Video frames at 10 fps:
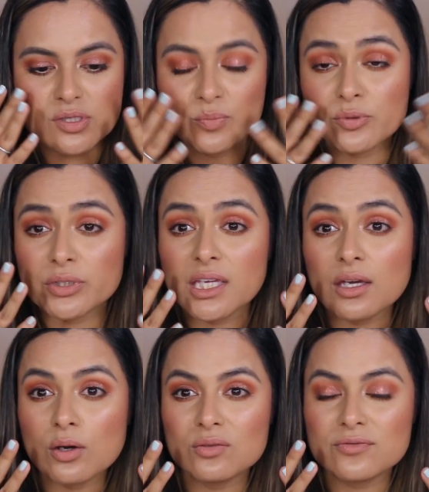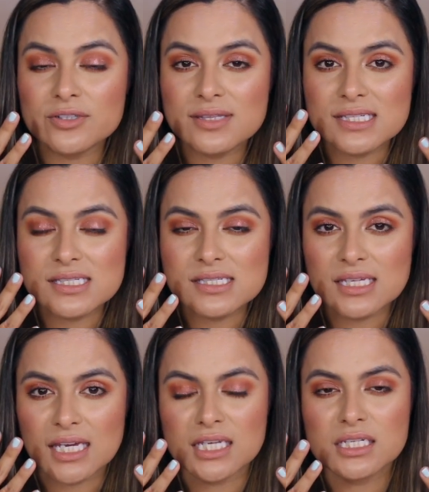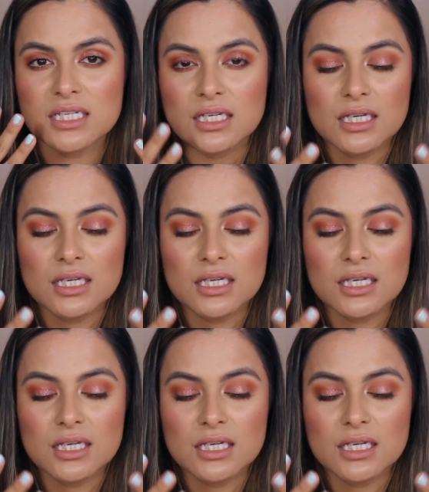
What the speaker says: debris over the skin,